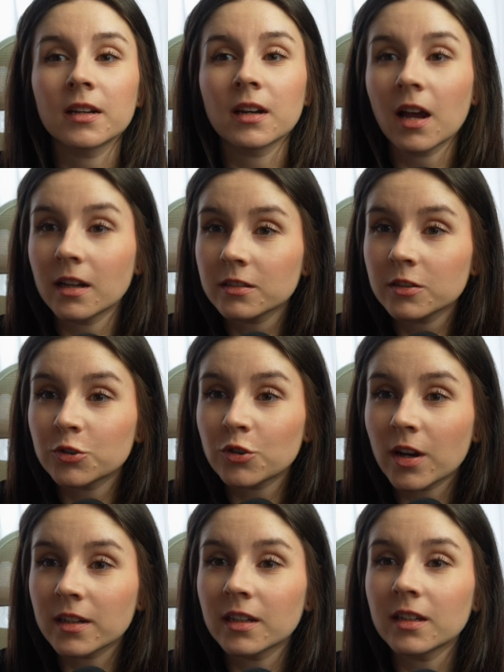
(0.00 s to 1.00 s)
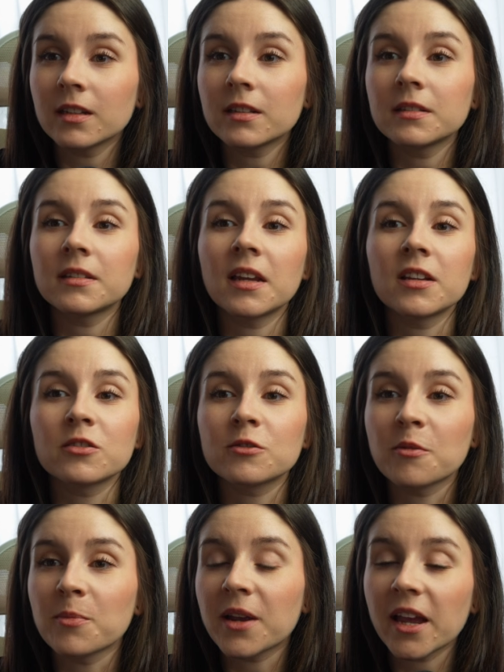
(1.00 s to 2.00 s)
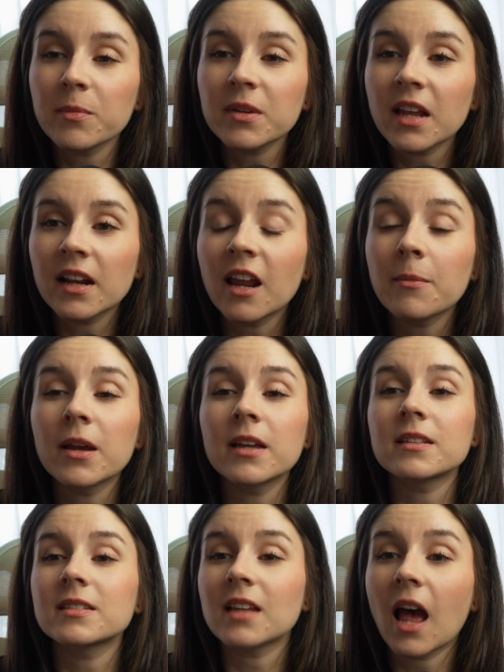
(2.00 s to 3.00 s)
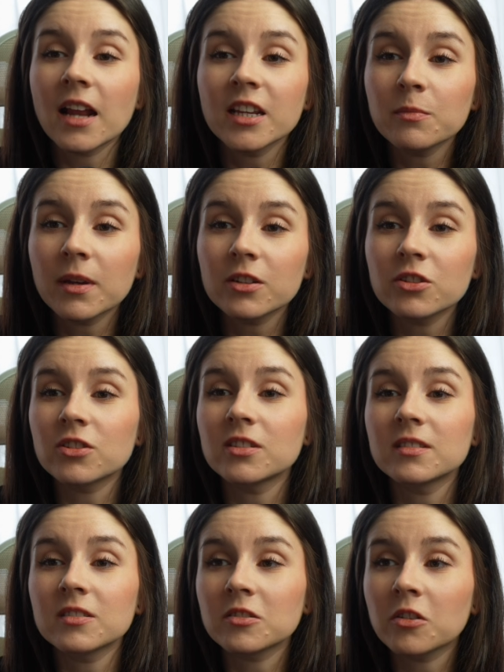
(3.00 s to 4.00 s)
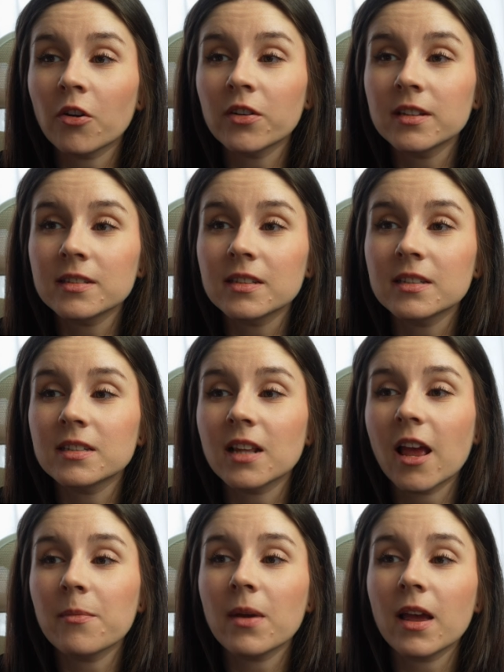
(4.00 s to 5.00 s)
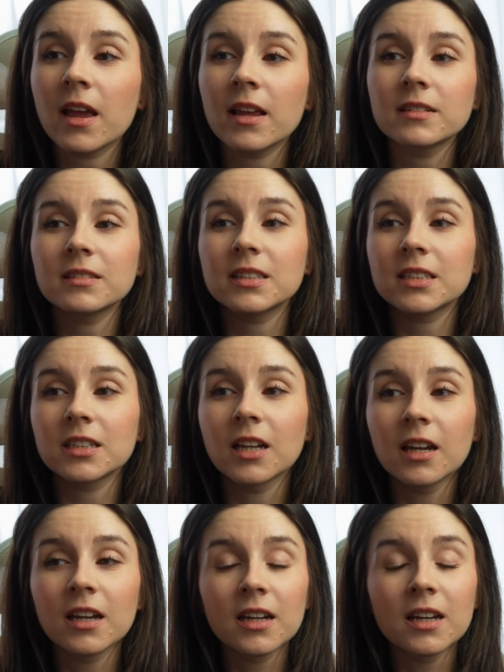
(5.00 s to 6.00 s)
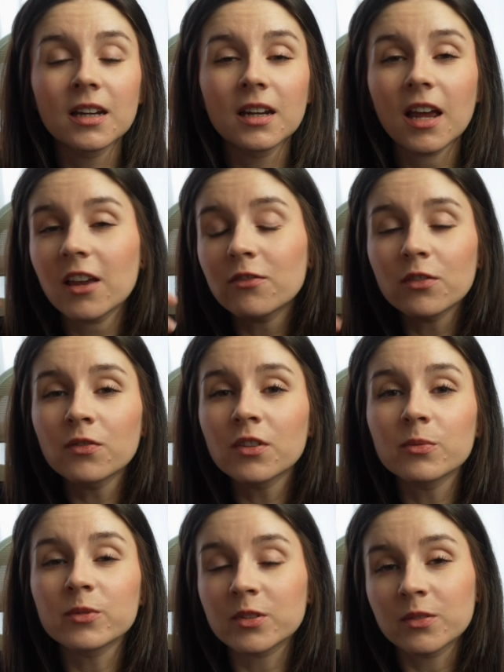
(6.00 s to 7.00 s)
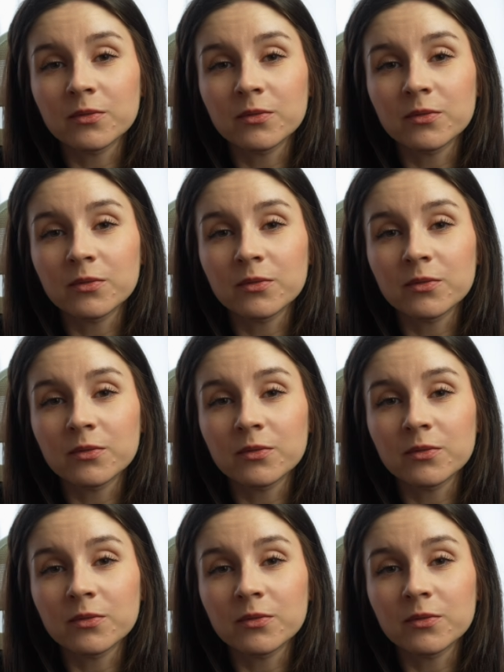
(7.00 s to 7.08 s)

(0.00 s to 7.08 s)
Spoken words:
then hand tracking, then some gaming elements, animations, scoring system, and everything was